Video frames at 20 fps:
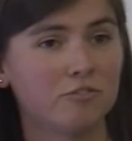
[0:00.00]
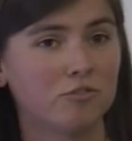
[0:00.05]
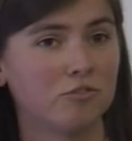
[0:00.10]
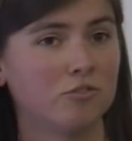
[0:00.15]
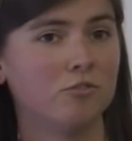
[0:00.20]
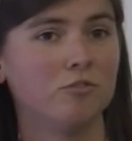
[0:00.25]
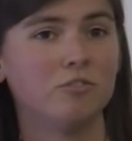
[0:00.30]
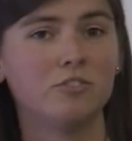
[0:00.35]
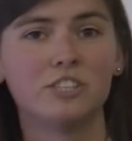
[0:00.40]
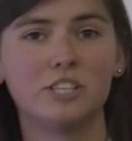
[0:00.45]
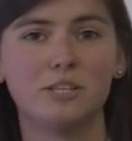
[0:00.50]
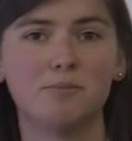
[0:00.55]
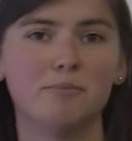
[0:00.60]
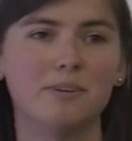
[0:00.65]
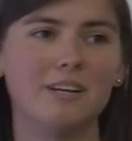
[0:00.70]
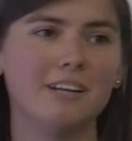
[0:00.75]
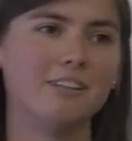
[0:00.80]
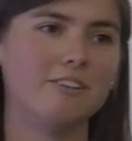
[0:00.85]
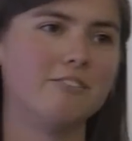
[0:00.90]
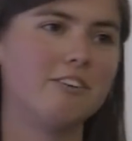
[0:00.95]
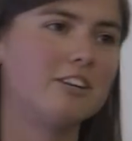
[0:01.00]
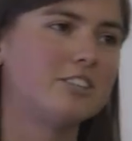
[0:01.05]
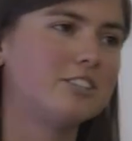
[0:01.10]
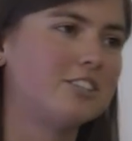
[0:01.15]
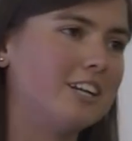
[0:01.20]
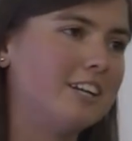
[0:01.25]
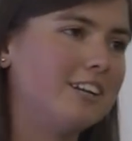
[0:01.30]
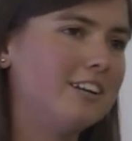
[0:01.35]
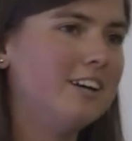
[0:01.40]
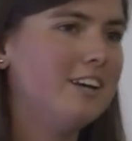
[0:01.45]
through German,
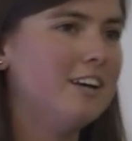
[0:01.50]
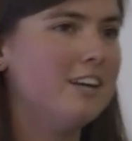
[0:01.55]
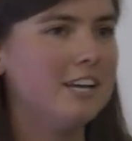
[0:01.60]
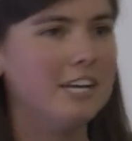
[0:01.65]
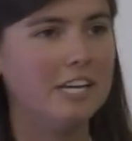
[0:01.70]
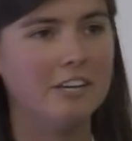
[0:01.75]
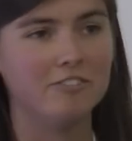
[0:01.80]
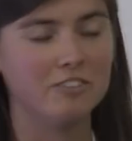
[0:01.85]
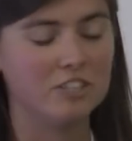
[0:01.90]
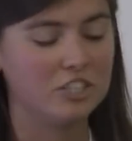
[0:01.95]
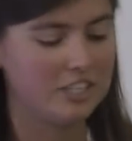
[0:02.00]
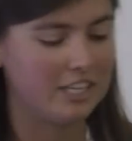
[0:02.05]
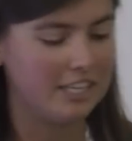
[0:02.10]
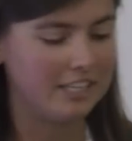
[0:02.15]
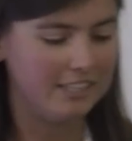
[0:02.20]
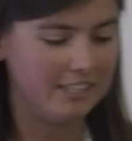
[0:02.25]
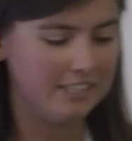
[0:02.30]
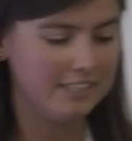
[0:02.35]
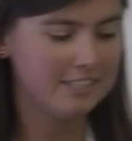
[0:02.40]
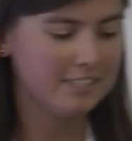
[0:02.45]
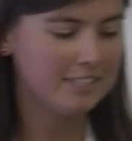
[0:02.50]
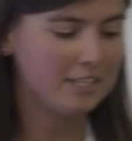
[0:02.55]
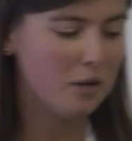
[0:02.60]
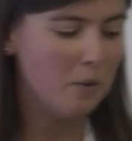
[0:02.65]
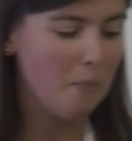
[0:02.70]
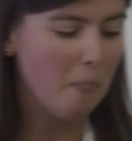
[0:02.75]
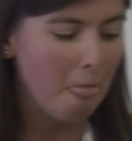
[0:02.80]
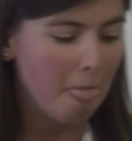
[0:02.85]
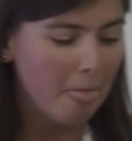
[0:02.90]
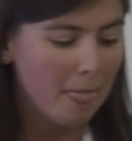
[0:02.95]
Russian, even Chinese.
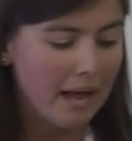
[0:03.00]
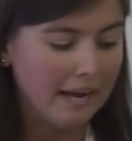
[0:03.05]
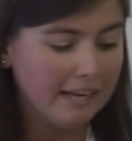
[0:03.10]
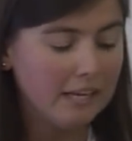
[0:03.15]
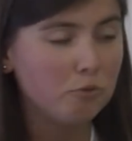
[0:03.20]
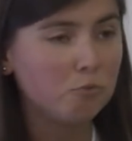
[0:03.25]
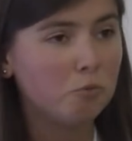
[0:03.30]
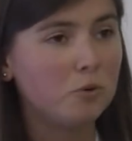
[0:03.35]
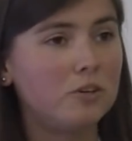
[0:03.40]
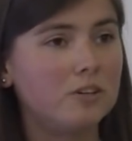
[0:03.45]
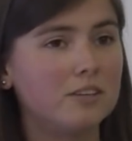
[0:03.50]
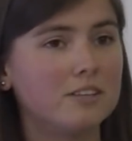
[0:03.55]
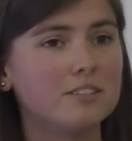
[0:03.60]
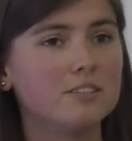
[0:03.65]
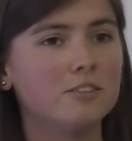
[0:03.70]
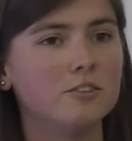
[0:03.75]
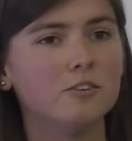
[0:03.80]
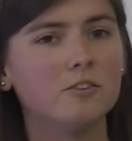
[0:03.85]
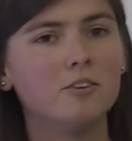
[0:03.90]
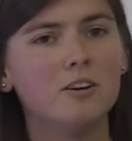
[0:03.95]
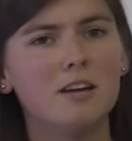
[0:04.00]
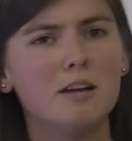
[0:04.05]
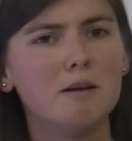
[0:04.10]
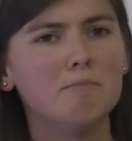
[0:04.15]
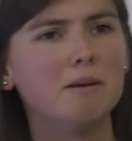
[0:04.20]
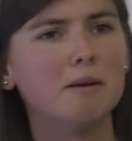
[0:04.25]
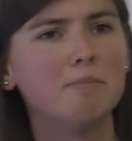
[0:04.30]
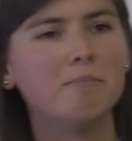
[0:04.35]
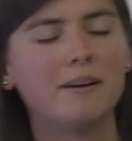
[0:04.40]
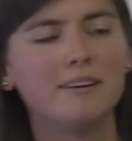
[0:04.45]
And it works. You know,
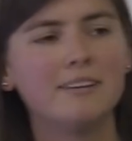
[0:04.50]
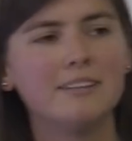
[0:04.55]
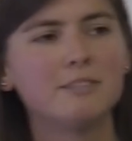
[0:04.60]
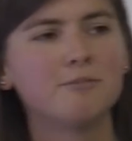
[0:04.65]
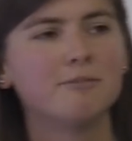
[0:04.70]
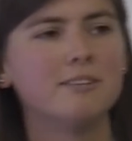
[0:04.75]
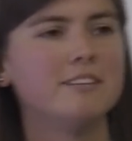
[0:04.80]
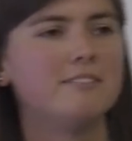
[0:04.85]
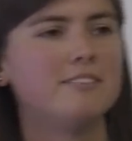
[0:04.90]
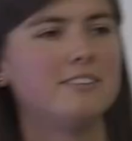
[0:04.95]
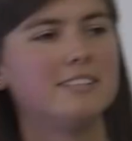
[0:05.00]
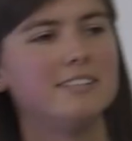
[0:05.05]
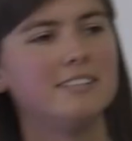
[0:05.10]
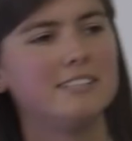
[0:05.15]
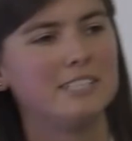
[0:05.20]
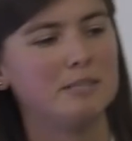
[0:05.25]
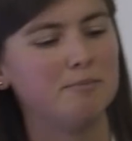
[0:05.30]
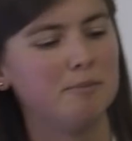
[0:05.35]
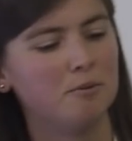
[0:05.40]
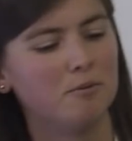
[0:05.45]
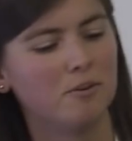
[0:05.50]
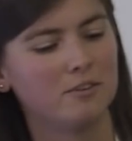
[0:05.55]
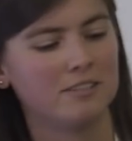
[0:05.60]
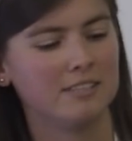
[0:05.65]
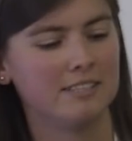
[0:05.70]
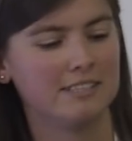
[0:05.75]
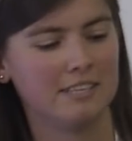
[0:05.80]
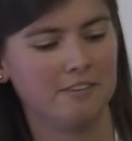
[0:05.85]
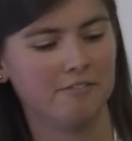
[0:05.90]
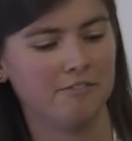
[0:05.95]
my parents, whenever they see me
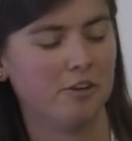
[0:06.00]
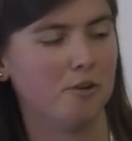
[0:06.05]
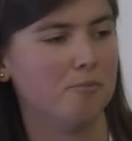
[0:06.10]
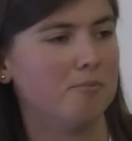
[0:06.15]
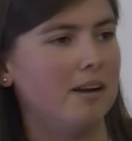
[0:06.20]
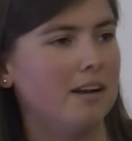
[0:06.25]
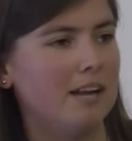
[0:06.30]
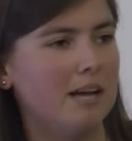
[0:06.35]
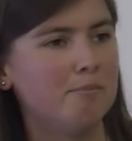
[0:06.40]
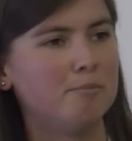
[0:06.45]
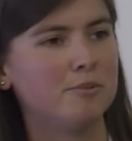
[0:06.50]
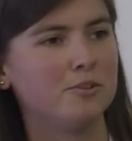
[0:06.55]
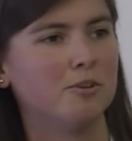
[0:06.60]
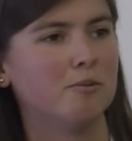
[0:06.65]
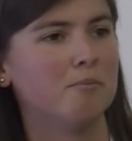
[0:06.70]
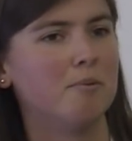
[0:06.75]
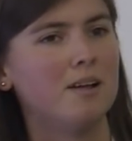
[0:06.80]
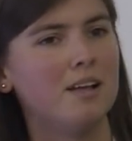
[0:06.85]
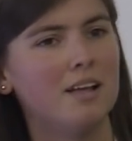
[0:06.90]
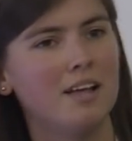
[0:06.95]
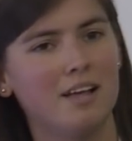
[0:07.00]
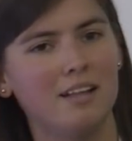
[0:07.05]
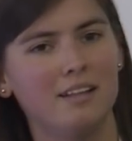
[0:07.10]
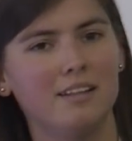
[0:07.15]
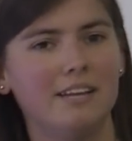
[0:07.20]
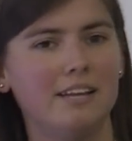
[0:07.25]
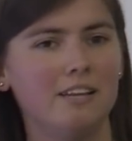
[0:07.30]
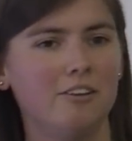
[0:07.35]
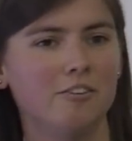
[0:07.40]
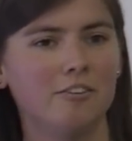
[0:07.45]
watching something on my laptop,
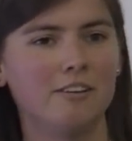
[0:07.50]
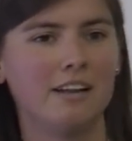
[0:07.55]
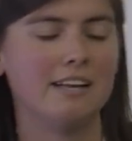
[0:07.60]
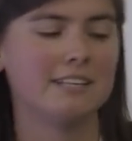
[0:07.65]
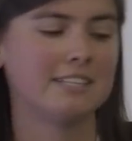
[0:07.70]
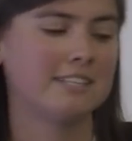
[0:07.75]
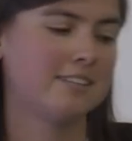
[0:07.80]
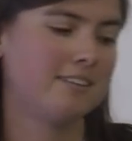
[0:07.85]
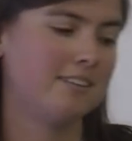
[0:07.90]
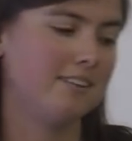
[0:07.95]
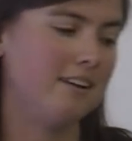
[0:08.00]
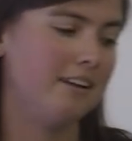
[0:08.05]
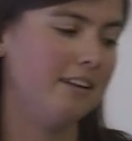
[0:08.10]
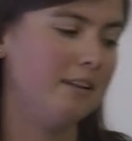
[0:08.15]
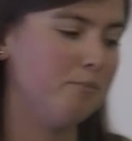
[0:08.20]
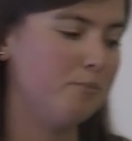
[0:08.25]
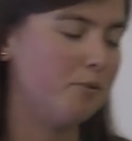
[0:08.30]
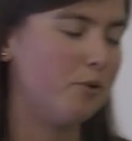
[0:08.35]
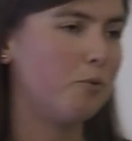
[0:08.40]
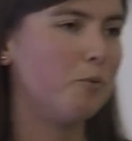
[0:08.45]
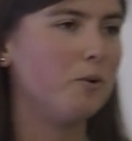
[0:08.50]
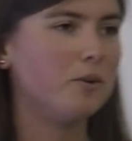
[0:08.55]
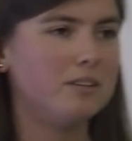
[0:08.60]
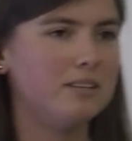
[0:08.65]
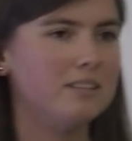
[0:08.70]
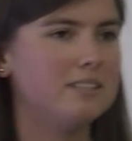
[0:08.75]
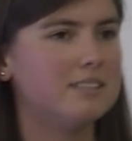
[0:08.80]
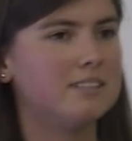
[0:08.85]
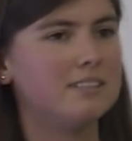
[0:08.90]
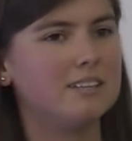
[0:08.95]
they don't ask anymore, what
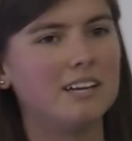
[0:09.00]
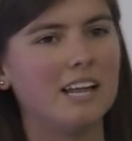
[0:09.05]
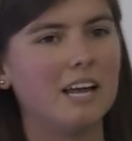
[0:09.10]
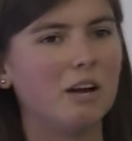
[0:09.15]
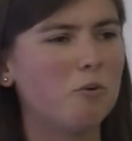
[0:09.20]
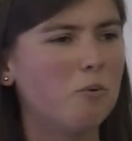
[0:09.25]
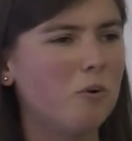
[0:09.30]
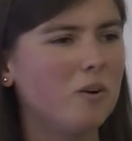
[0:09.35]
is it? They're like,